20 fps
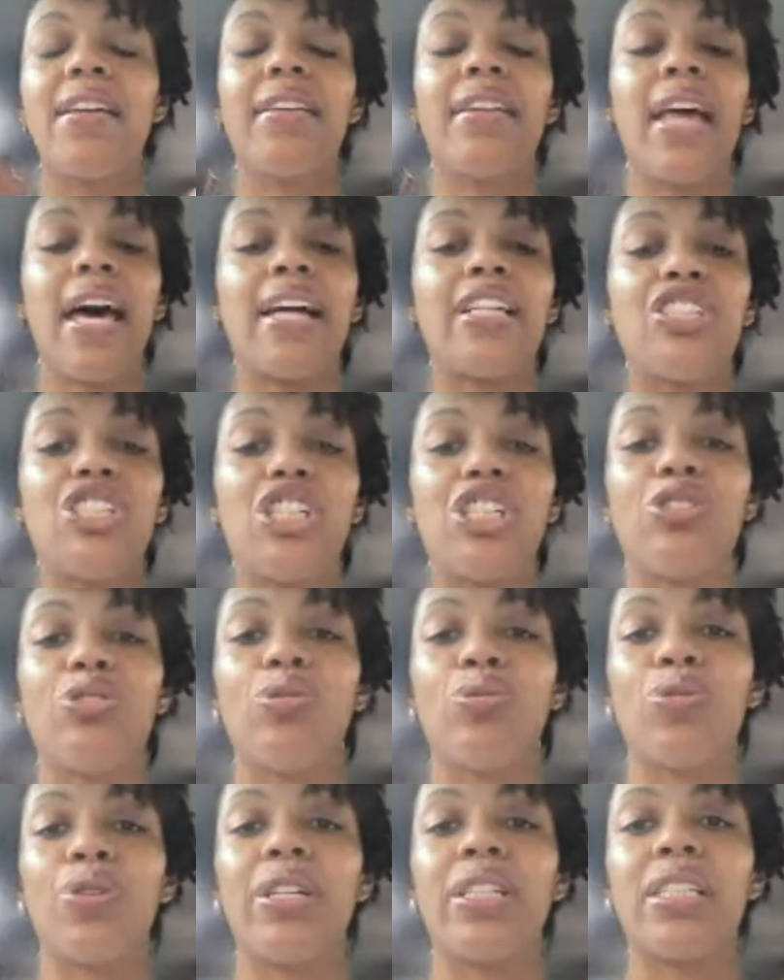not just
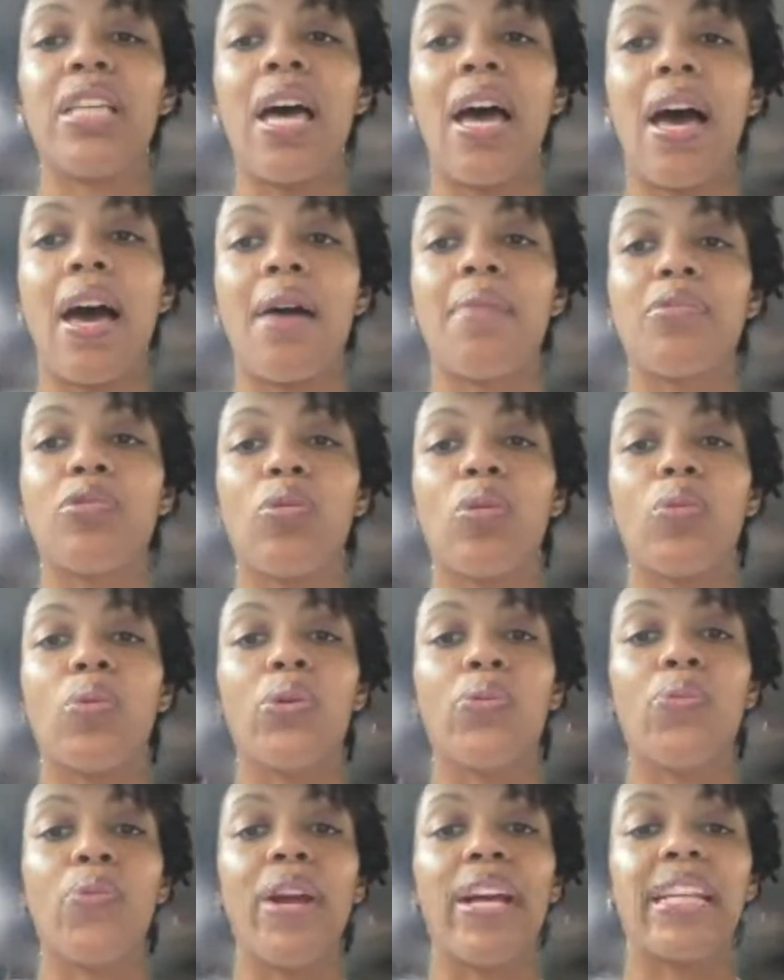during times where
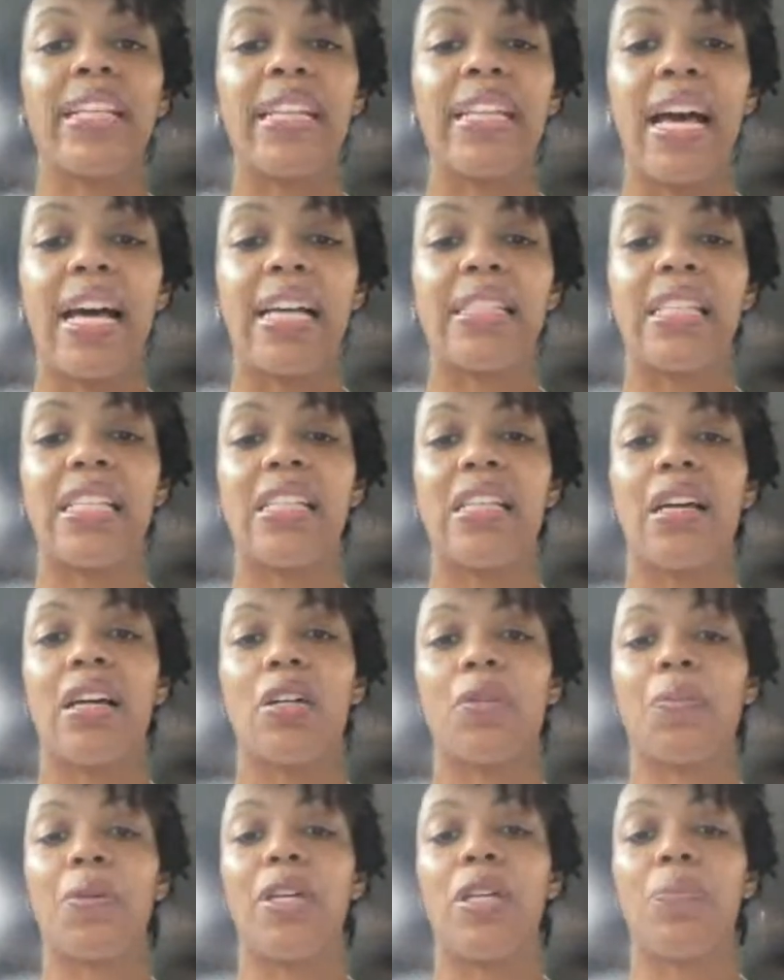we're recognizing
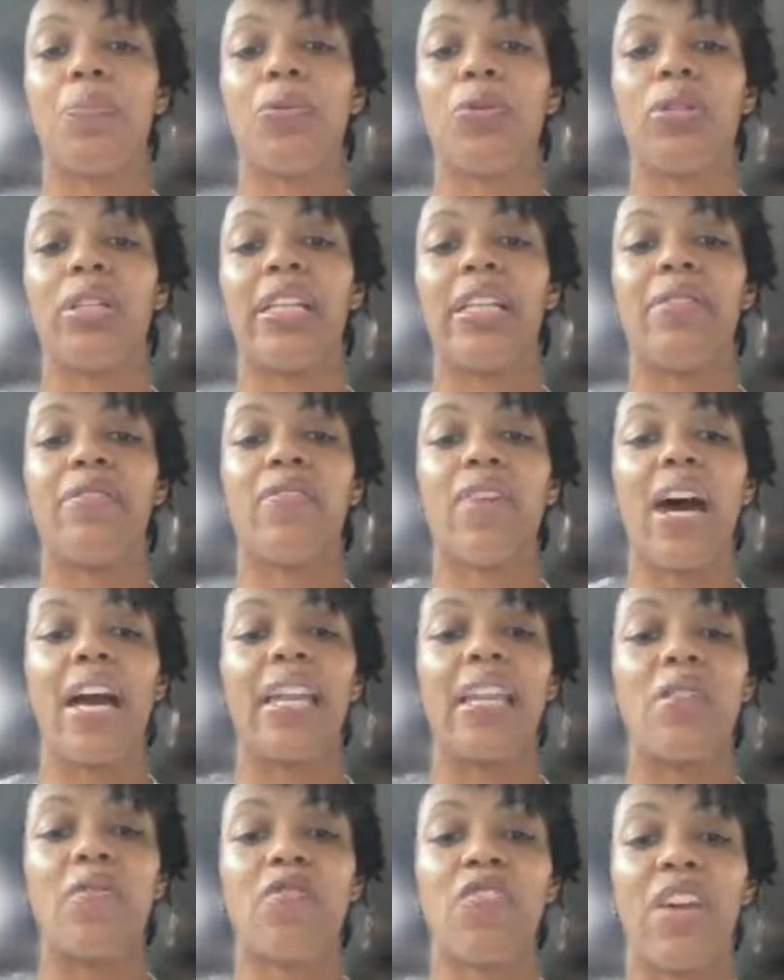young people and
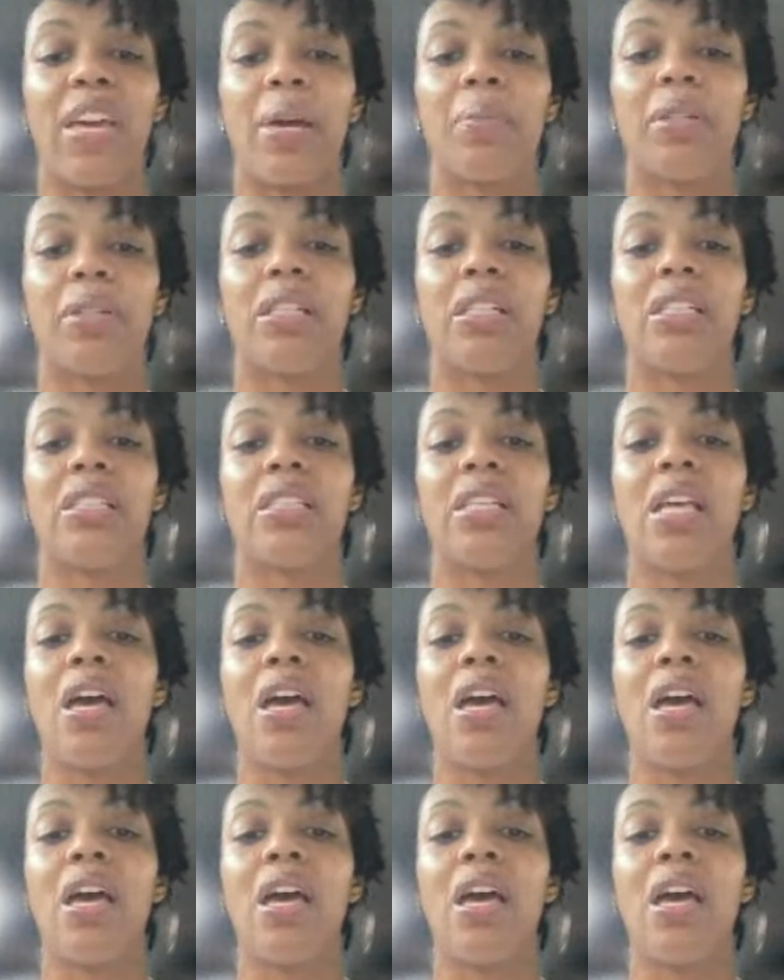inviting families